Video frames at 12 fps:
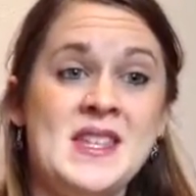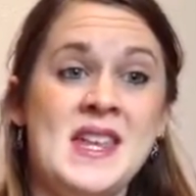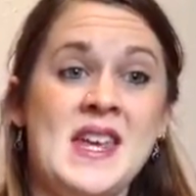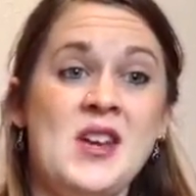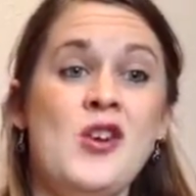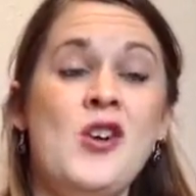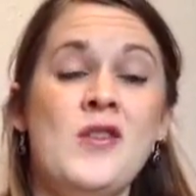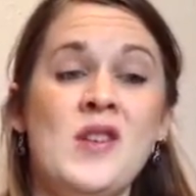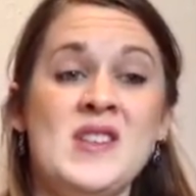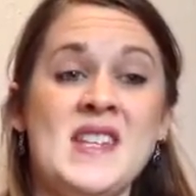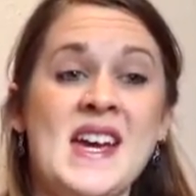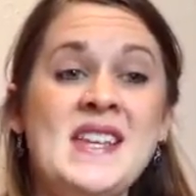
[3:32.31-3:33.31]
the oral
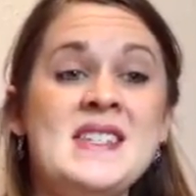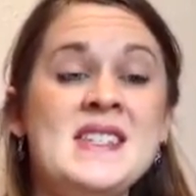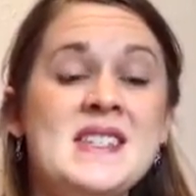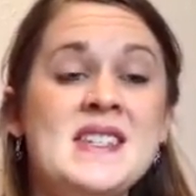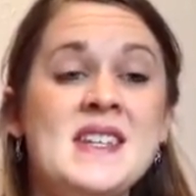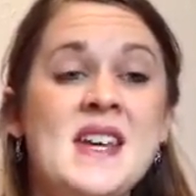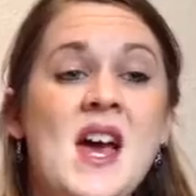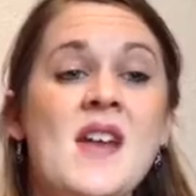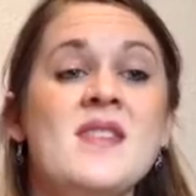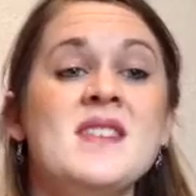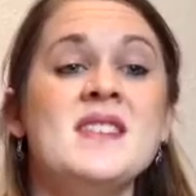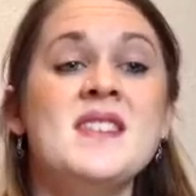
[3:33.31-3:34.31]
test,
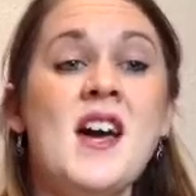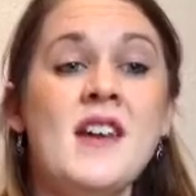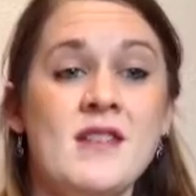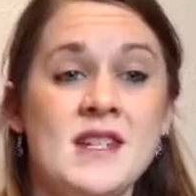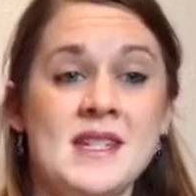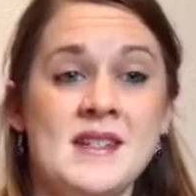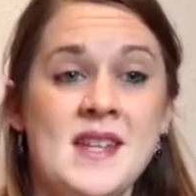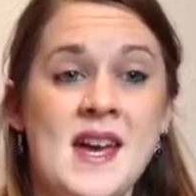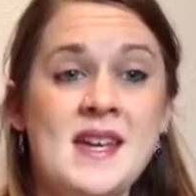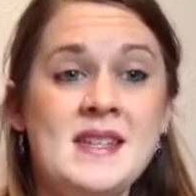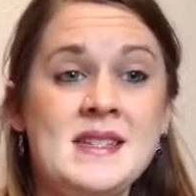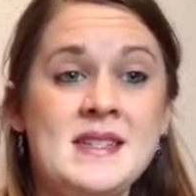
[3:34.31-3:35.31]
the sight reading
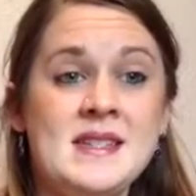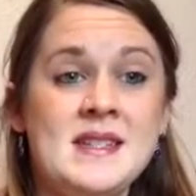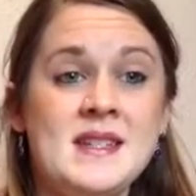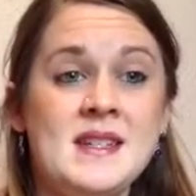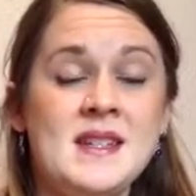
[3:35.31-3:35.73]
test,